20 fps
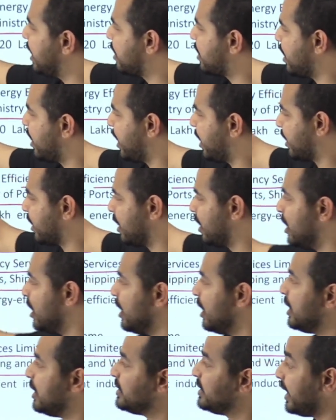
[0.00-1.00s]
incorrect.
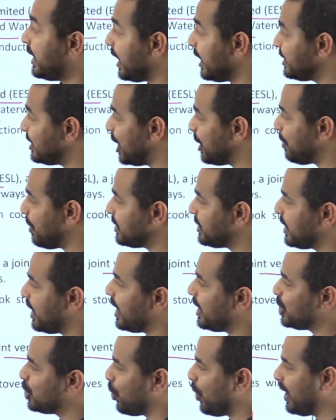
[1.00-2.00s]
Second statement
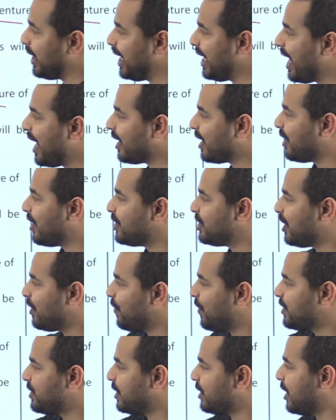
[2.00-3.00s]
states twenty lakh energy
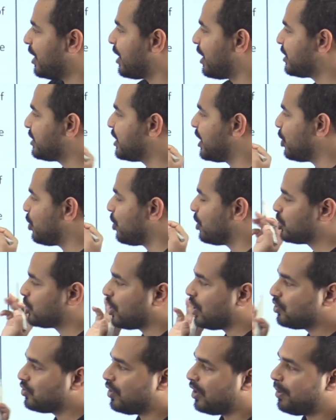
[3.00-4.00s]
efficient induction cook
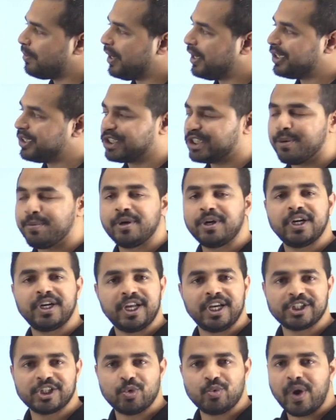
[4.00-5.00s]
stoves will be distributed
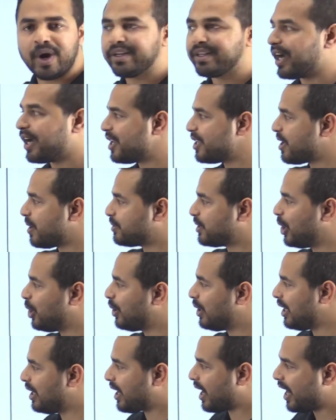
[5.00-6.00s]
nationwide. That is
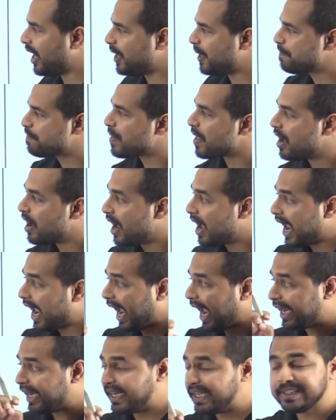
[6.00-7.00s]
absolutely right.
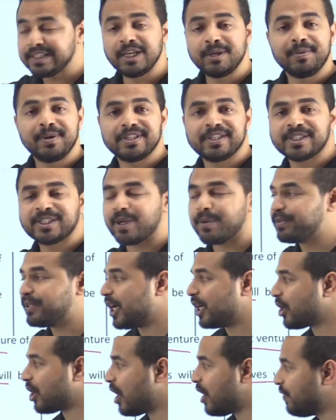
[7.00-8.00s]
N E C P is a
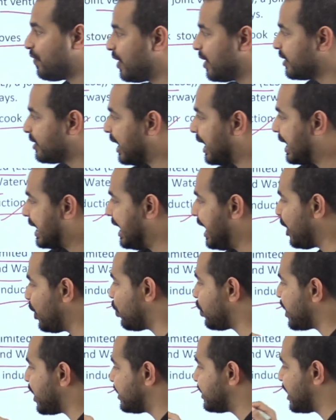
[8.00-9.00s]
subset of the Clean
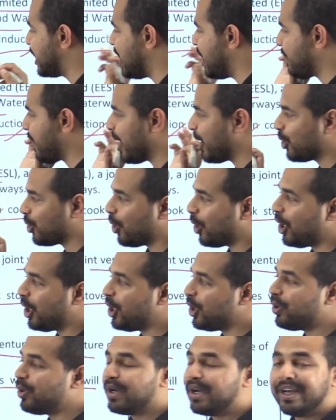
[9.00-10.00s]
Cooking Scheme. I told
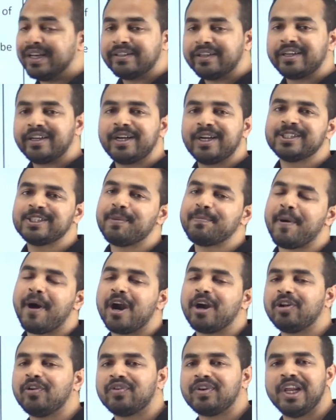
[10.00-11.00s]
you that it is a
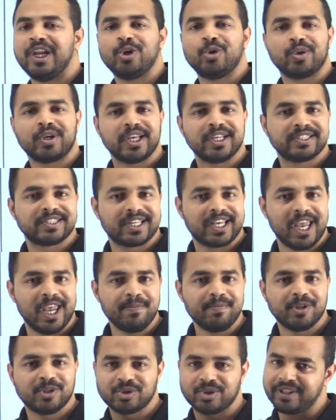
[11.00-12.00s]
part of Clean Cooking
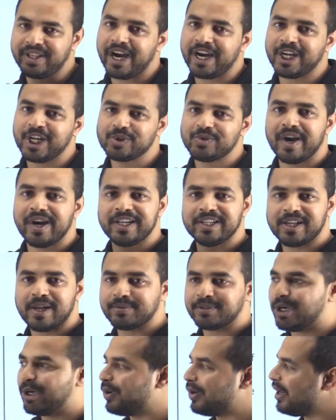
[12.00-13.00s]
Scheme, so that is why it is
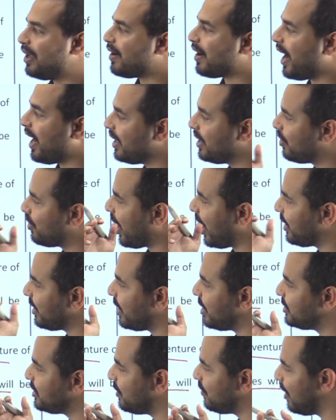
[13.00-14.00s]
absolutely right. Right
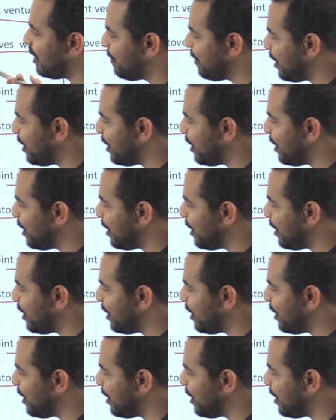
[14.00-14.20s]
answer will